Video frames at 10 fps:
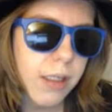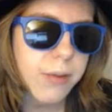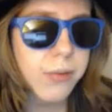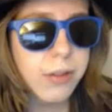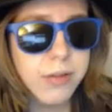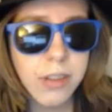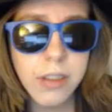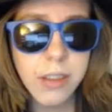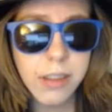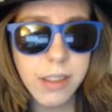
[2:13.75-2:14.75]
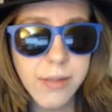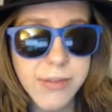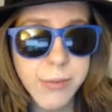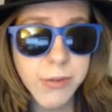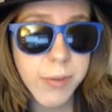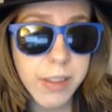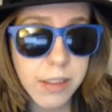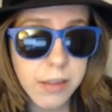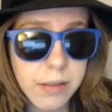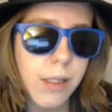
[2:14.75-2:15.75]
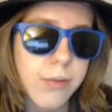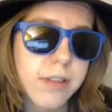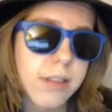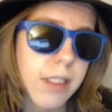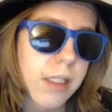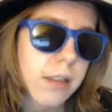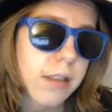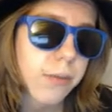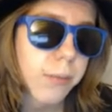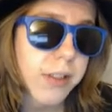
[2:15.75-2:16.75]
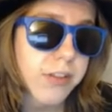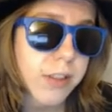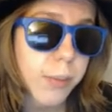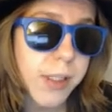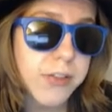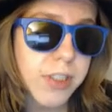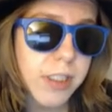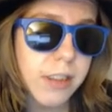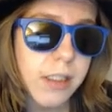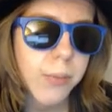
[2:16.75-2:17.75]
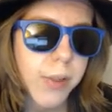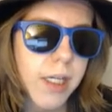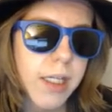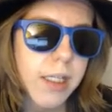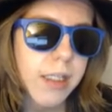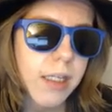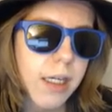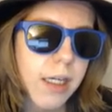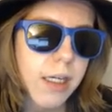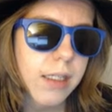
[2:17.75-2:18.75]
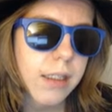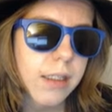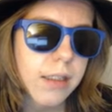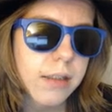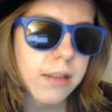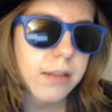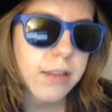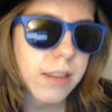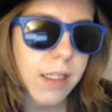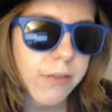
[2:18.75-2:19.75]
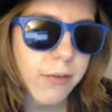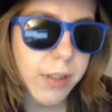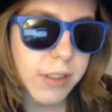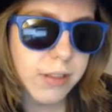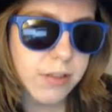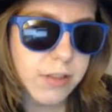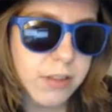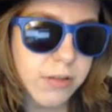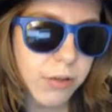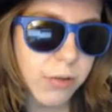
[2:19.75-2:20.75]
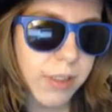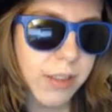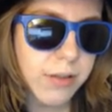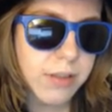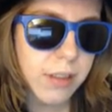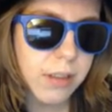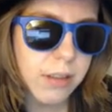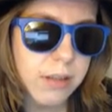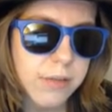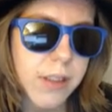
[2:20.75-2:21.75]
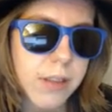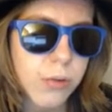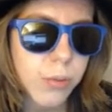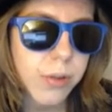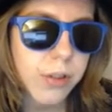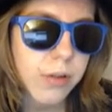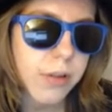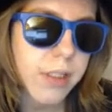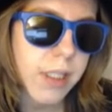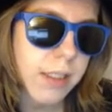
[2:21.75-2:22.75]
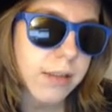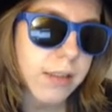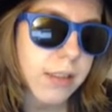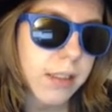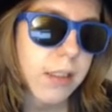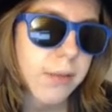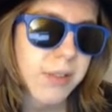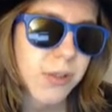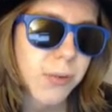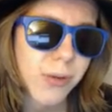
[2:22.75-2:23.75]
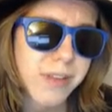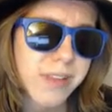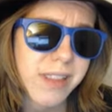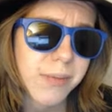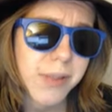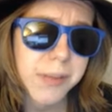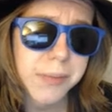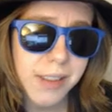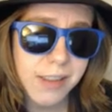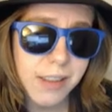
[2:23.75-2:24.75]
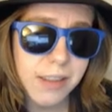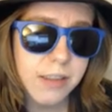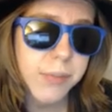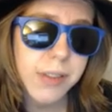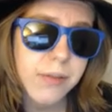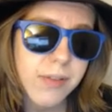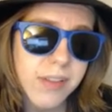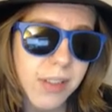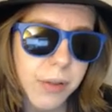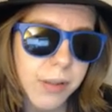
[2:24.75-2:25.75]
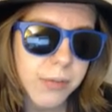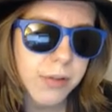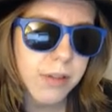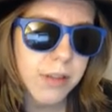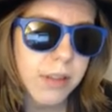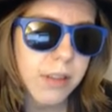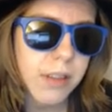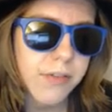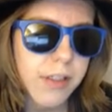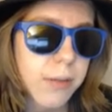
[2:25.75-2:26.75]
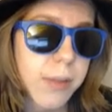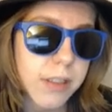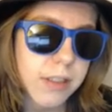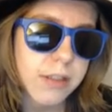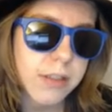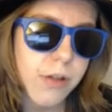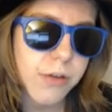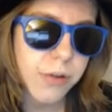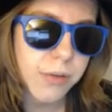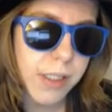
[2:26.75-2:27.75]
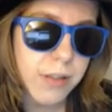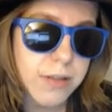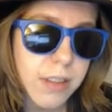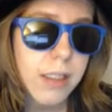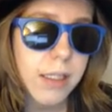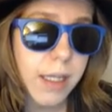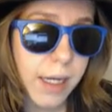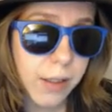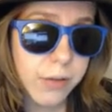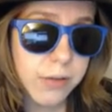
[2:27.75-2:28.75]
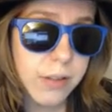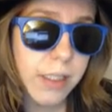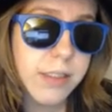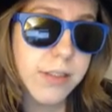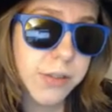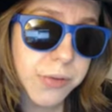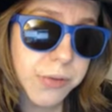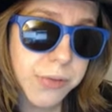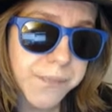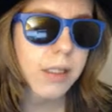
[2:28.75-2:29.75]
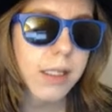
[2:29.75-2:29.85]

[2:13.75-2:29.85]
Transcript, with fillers: I mean, when I was younger, I didn't have as much money. I wasn't like living paycheck to paycheck, but I didn't have the money to just throw around on an Uber or a taxi. I mean, Uber wasn't that big back then, but even so, I wouldn't have had the money to throw around. Now I do.